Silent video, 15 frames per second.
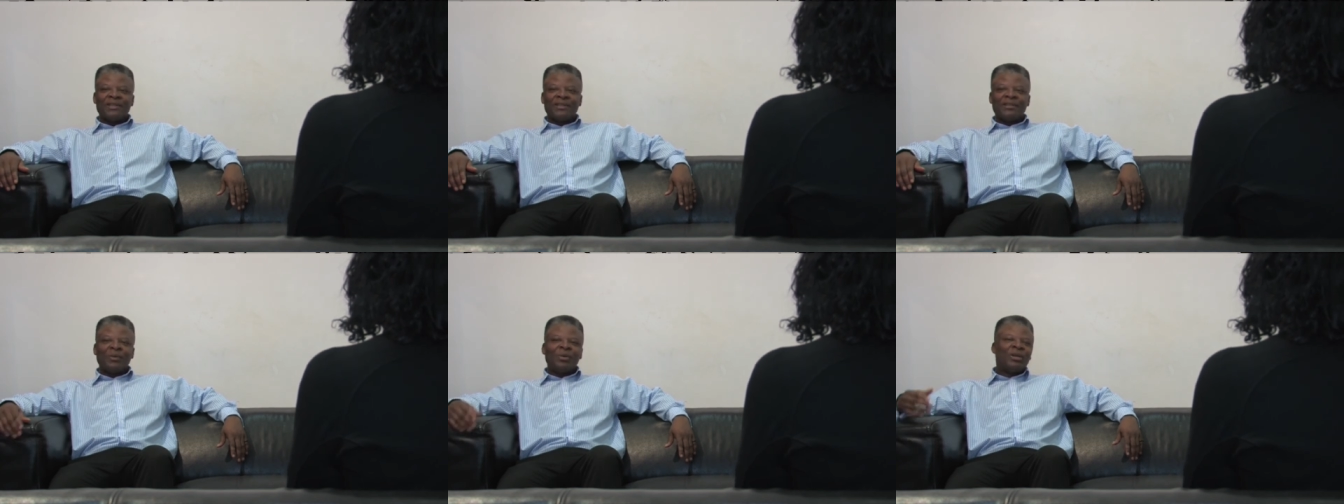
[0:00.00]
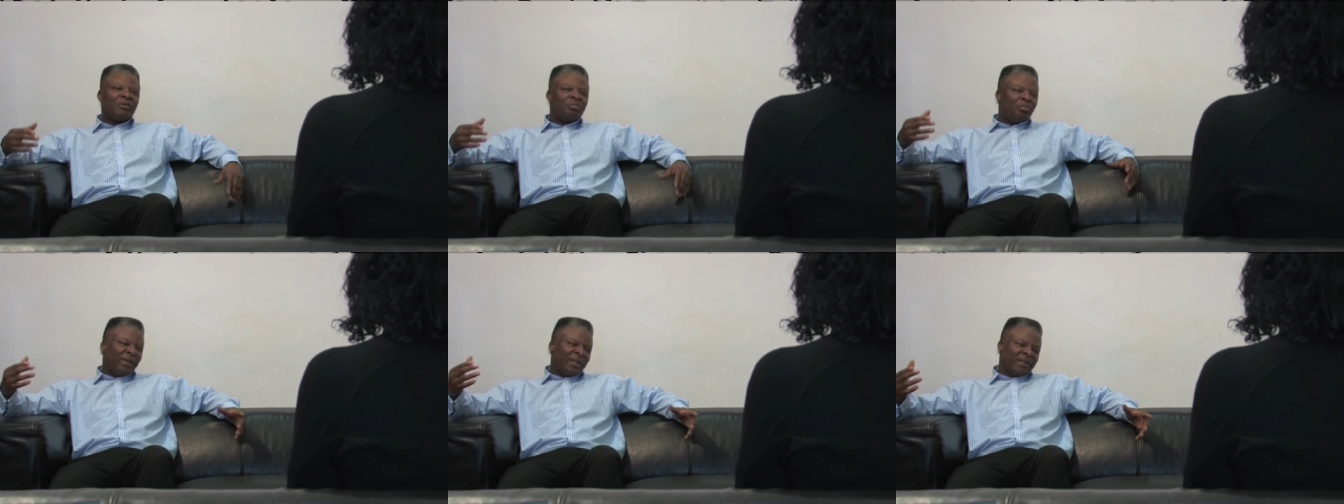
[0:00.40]
The
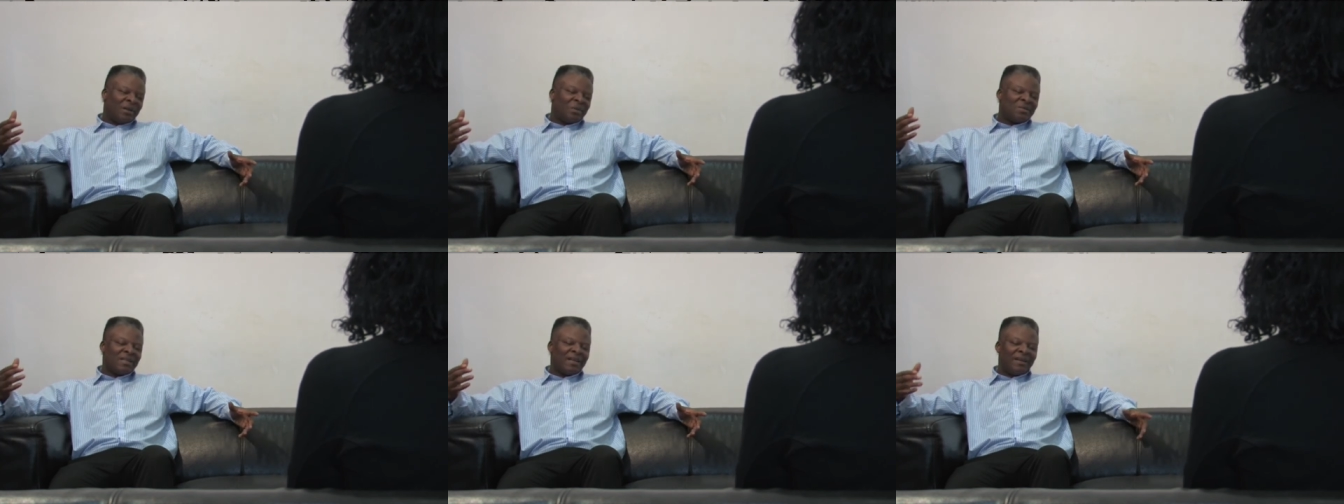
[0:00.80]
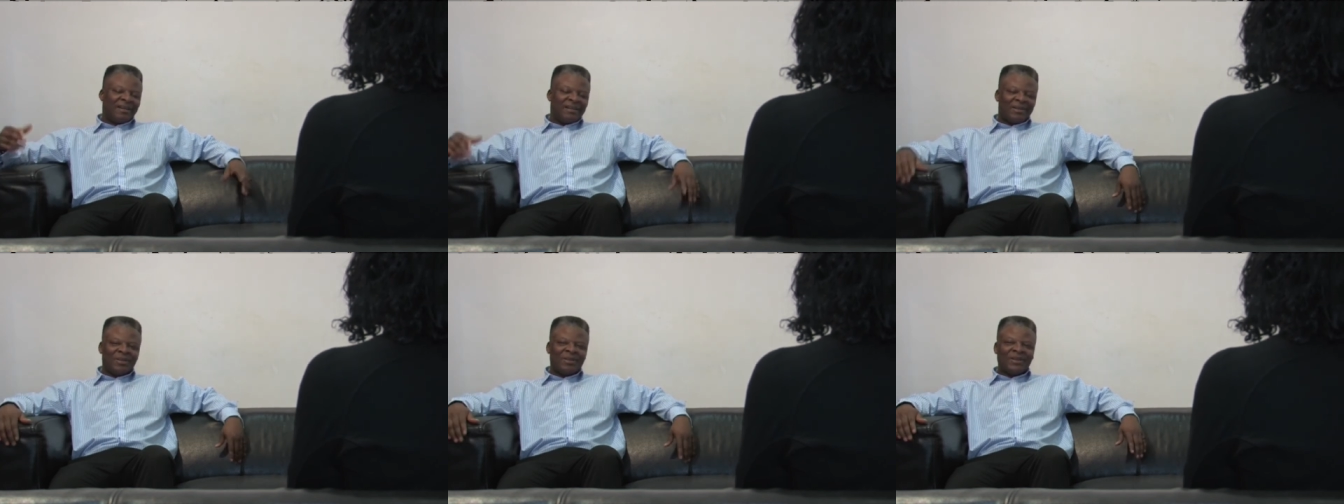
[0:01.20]
word big comes
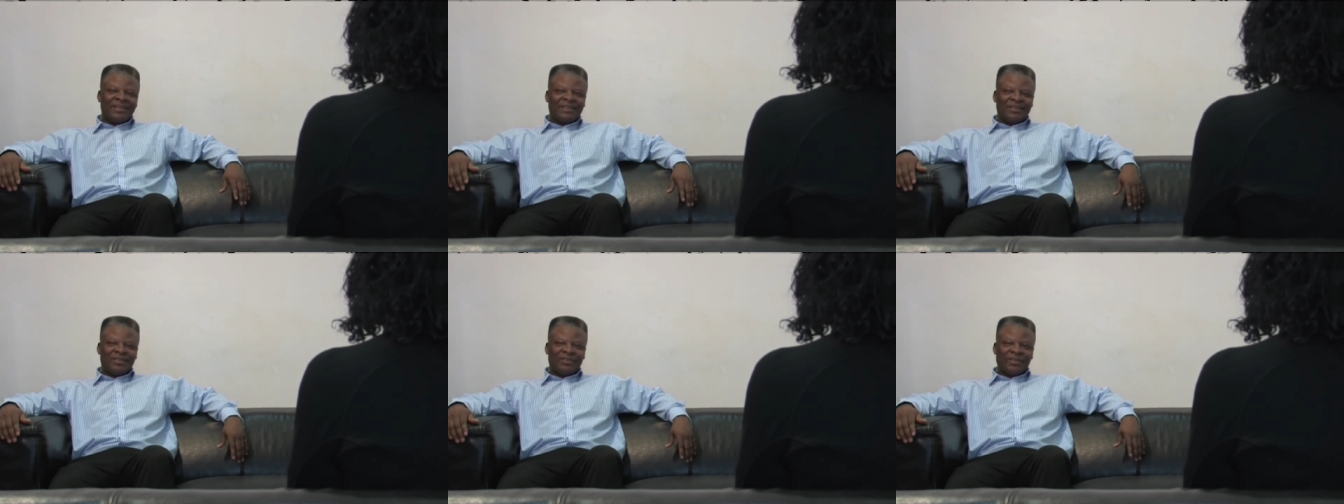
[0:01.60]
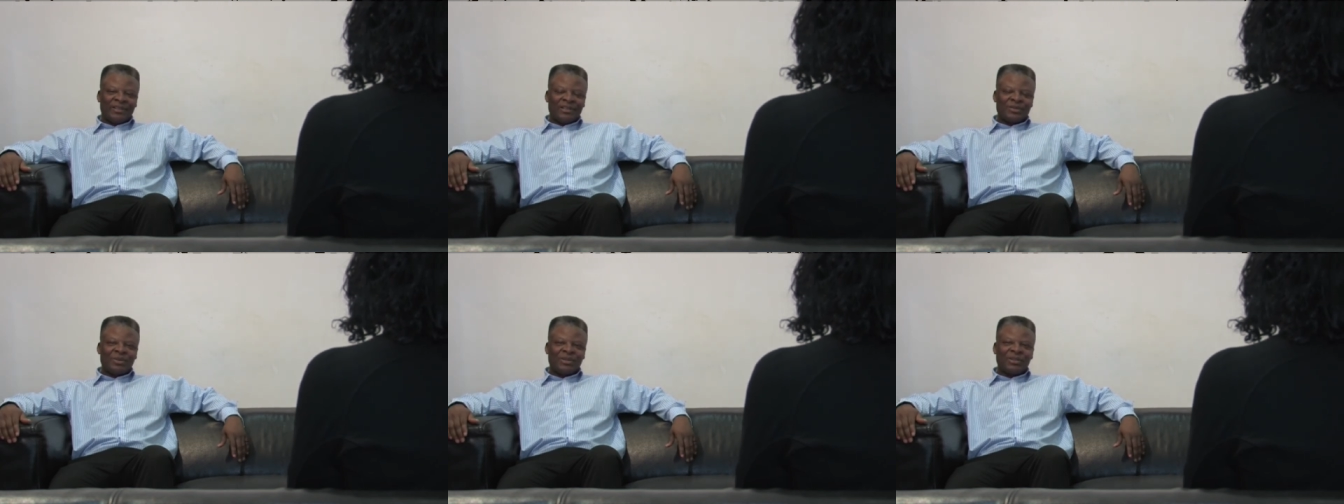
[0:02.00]
out a lot in a lot of
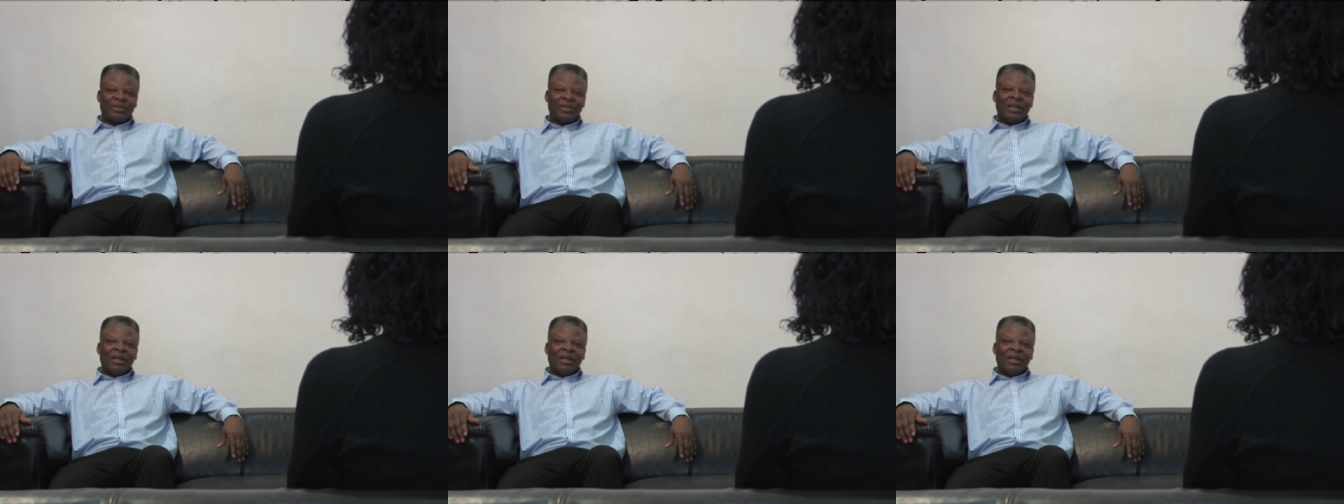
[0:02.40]
things we do.